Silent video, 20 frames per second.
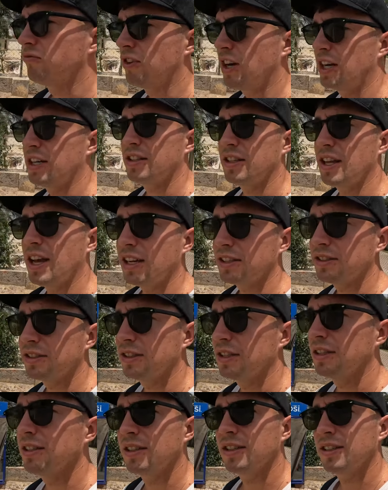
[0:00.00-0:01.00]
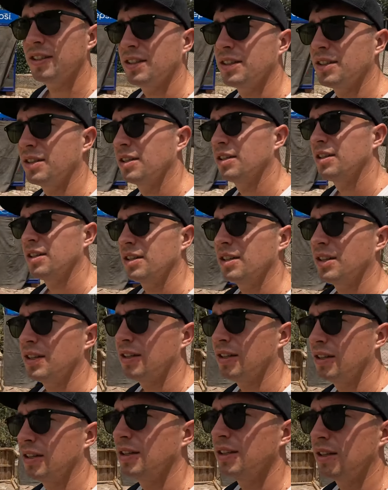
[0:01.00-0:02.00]
find a taxi
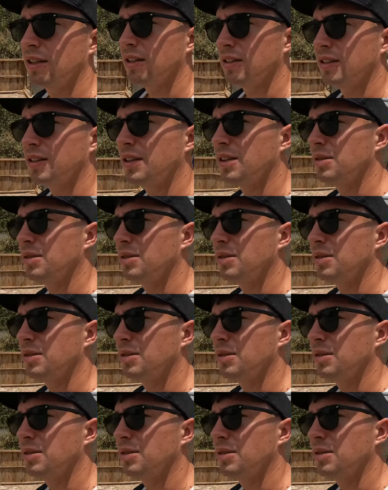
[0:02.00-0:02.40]
and